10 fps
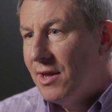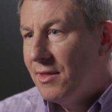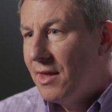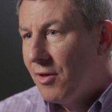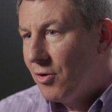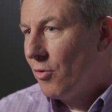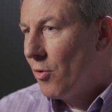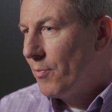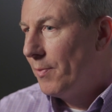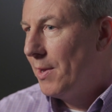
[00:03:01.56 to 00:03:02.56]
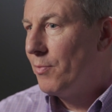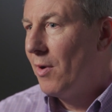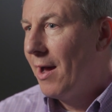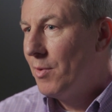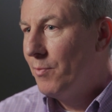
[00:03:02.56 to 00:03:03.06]
I think the other group of
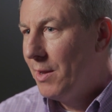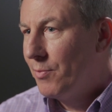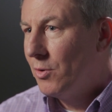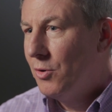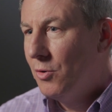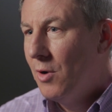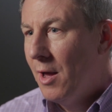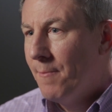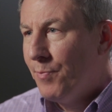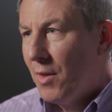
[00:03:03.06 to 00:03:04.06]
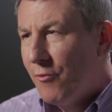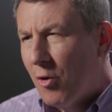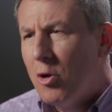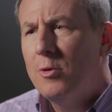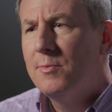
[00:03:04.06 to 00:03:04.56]
people have been people who,
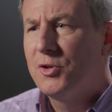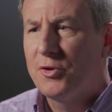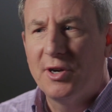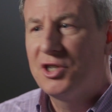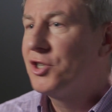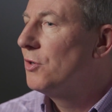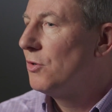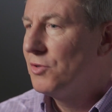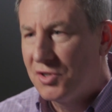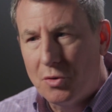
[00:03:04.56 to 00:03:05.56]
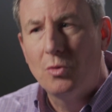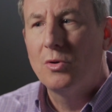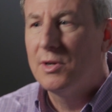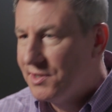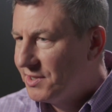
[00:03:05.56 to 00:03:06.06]
for whom traditional
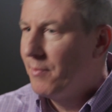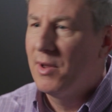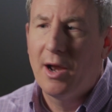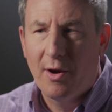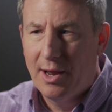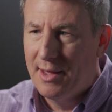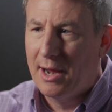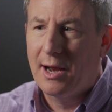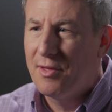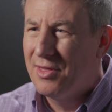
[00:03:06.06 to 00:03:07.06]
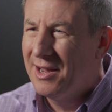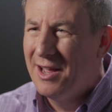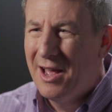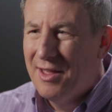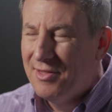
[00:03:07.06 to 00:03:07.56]
school and seminary and that kind of
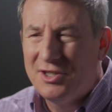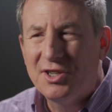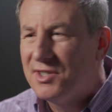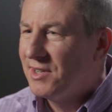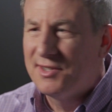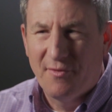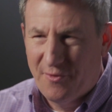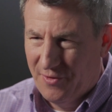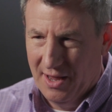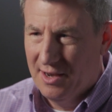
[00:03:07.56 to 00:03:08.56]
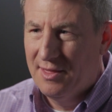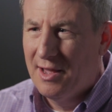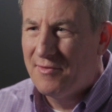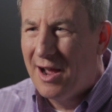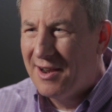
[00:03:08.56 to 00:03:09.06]
thing, it just doesn't fit.
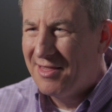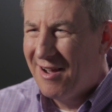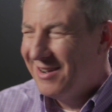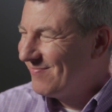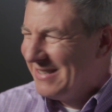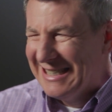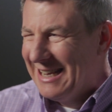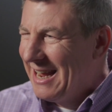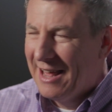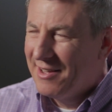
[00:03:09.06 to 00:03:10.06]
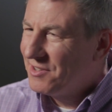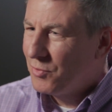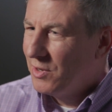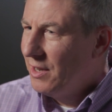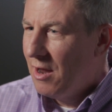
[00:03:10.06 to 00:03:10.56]
They've kind of thought, yeah,
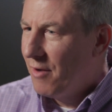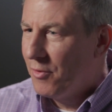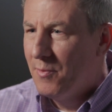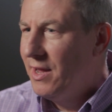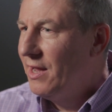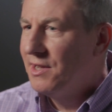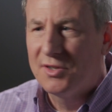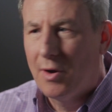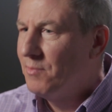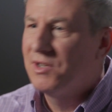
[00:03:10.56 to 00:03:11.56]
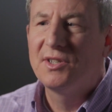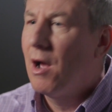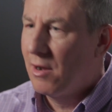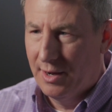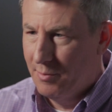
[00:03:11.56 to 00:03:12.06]
that's really not for me, so I'm just
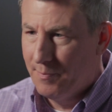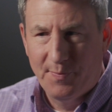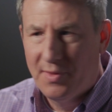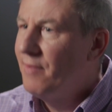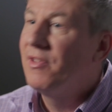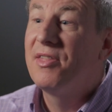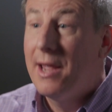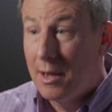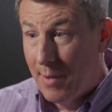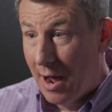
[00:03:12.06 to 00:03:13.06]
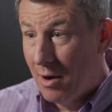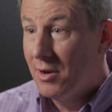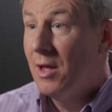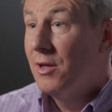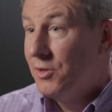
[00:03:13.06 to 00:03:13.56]
not going to even think
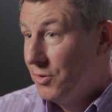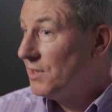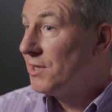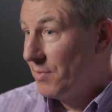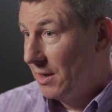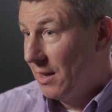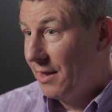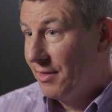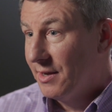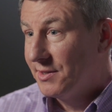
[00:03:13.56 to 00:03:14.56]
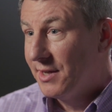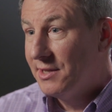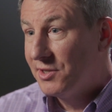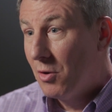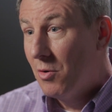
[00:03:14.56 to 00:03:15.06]
about doing something like this.
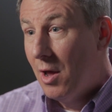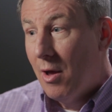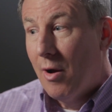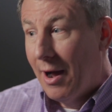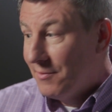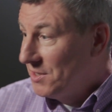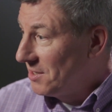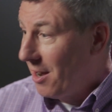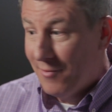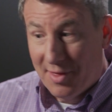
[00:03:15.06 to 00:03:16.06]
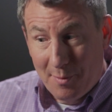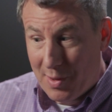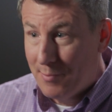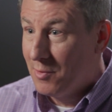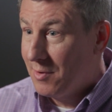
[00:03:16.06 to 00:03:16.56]
And so I've discovered
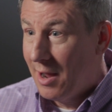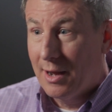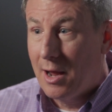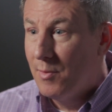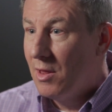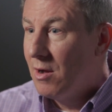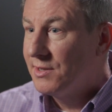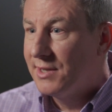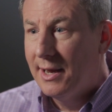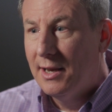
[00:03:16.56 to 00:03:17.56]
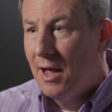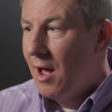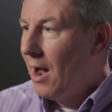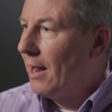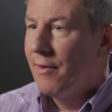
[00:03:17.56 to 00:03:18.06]
that people kind of come along saying,
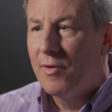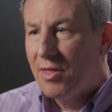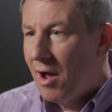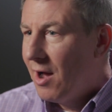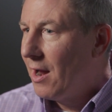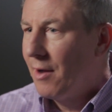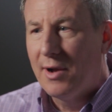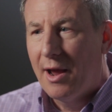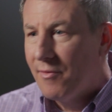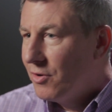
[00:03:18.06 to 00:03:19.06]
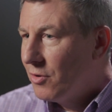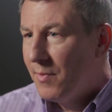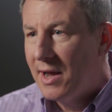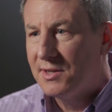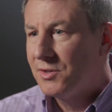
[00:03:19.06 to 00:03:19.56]
I never thought I would ever do
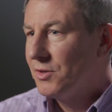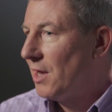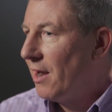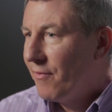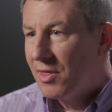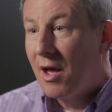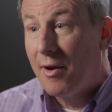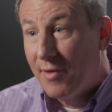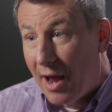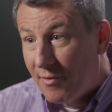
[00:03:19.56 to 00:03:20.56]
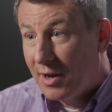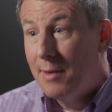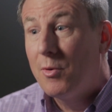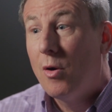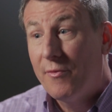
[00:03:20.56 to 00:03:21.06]
a master's. I never thought I would ever
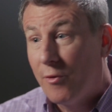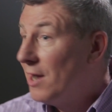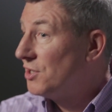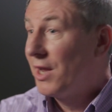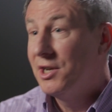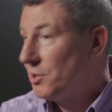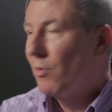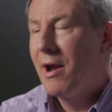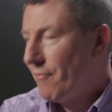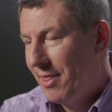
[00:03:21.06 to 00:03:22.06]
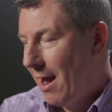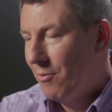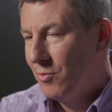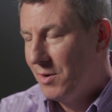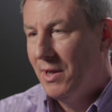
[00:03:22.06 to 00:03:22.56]
keep going for education, whatever
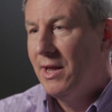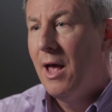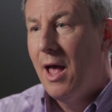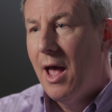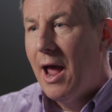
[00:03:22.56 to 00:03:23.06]
that would be.